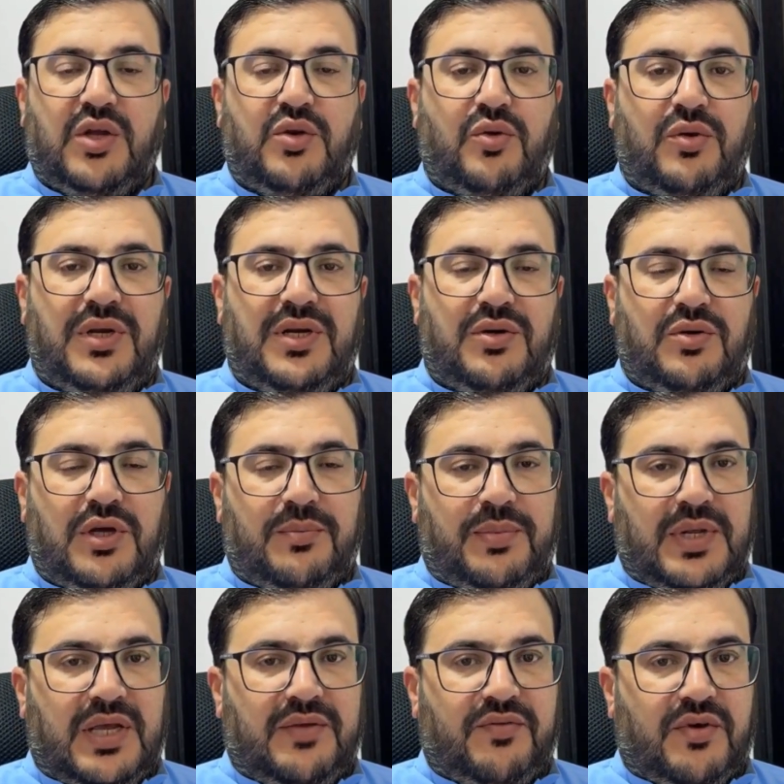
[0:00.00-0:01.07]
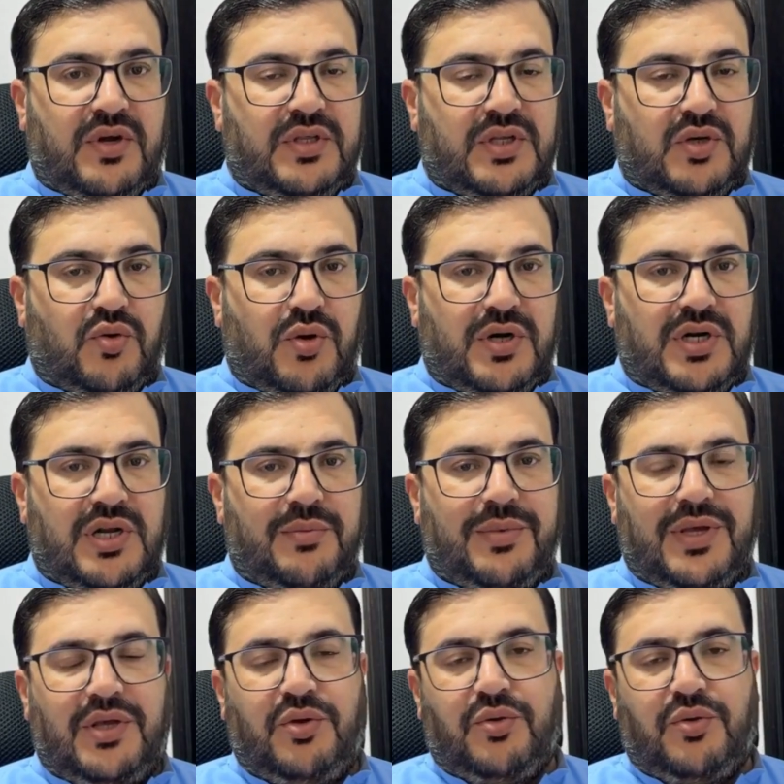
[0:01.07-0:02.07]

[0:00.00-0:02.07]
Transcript: no need to apply for on the QuadraBay.